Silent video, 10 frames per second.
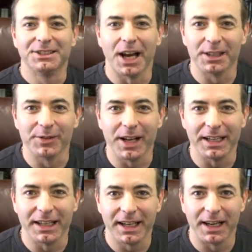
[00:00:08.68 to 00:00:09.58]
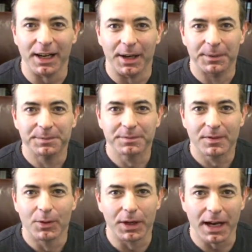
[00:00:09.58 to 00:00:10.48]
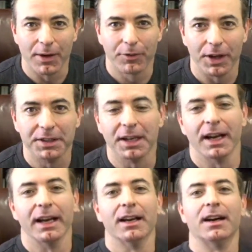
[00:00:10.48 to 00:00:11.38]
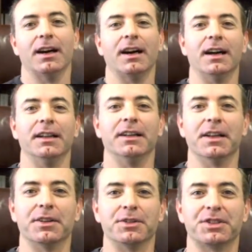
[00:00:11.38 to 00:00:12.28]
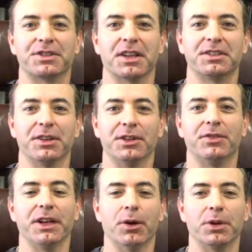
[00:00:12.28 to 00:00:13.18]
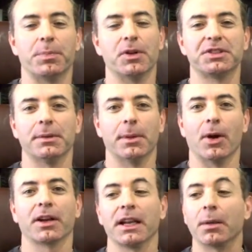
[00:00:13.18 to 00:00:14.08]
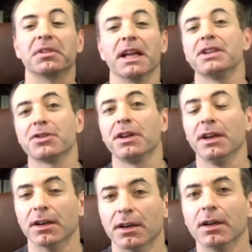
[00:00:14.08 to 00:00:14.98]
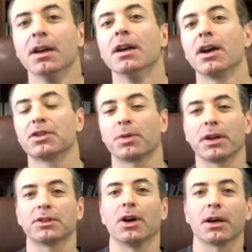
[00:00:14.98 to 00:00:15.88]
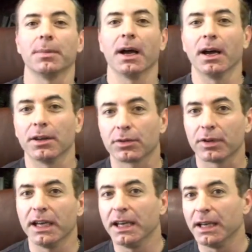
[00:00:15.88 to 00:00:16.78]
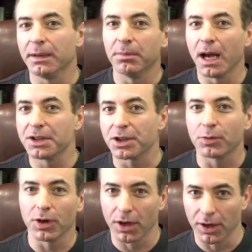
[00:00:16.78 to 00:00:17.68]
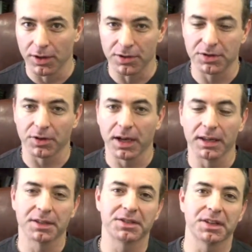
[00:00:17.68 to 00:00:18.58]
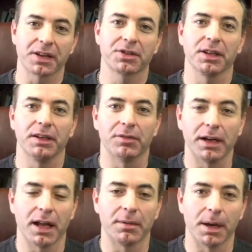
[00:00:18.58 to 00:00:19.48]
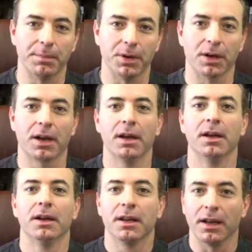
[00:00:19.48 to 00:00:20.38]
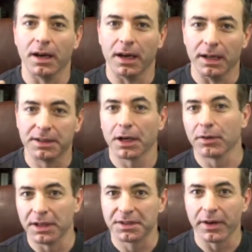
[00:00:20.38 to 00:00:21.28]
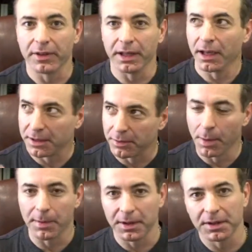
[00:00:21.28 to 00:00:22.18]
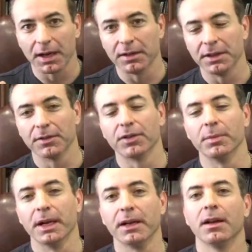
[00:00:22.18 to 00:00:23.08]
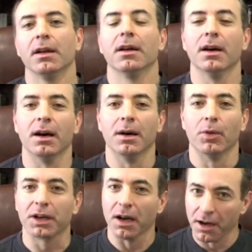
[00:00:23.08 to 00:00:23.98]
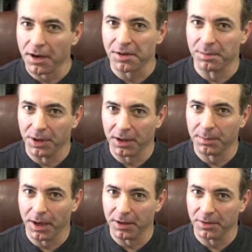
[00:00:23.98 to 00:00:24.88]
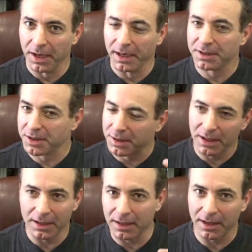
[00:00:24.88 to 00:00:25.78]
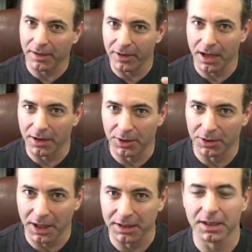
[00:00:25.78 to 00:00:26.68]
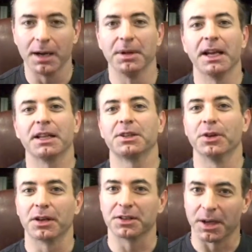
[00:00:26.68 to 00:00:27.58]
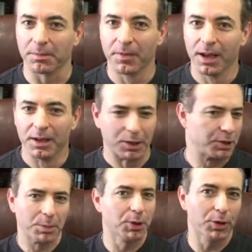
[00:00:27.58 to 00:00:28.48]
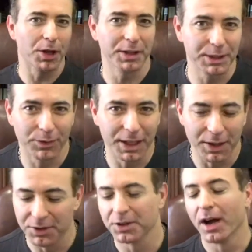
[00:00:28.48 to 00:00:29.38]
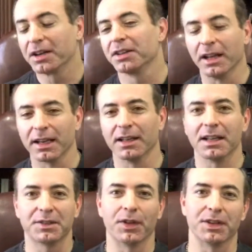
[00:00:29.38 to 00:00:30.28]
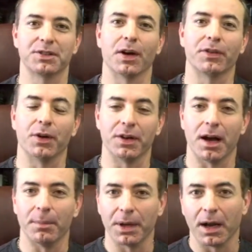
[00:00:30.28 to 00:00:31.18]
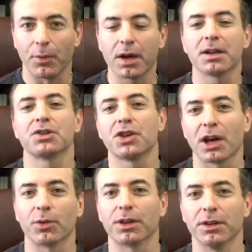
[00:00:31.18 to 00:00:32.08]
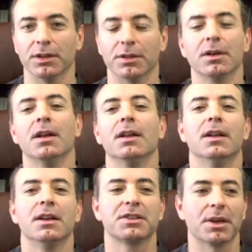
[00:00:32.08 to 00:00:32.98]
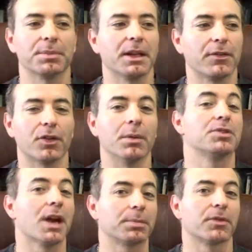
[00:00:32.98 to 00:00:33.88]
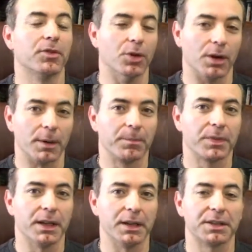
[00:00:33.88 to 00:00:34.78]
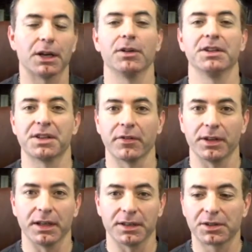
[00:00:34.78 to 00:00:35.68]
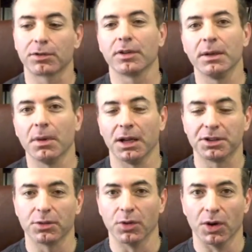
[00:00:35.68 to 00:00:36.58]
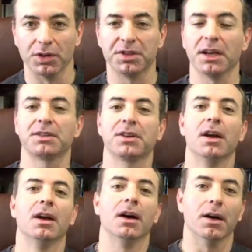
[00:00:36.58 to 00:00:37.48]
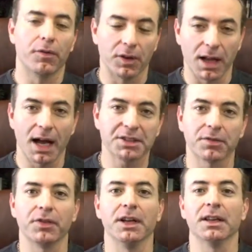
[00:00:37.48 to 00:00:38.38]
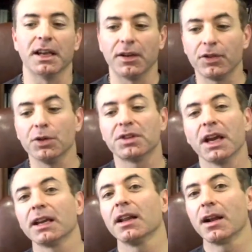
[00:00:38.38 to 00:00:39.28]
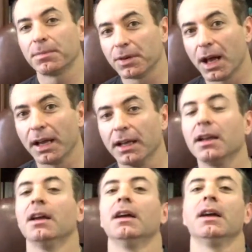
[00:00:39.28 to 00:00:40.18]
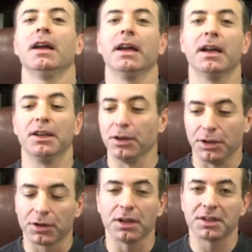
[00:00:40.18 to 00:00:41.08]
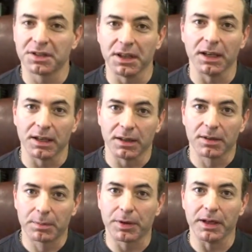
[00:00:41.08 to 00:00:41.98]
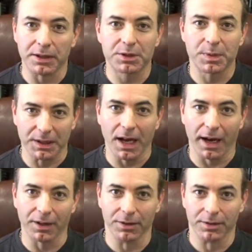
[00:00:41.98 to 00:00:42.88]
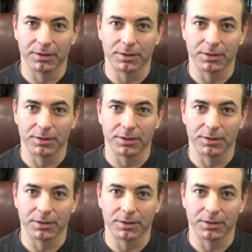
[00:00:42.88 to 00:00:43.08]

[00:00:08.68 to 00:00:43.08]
John Lavenia here. We're going to have fun today on another Success Series video with Bold Statement Marketing. I'm glad you're here because we're going to talk about 3 magic words. Okay, this is actually right out of my book, Integrity is Everything. I have to remember the title here for a minute. Working on another book, by the way. Just haven't had a whole lot of time to get to it because I'm doing all these videos. No, actually, I got lots of other stuff going on. But I wanted to share with you something from Chapter 4 in Integrity is Everything. It's 3 magic words, and it's a philosophy that if you take it and apply it, you're going to see pretty spectacular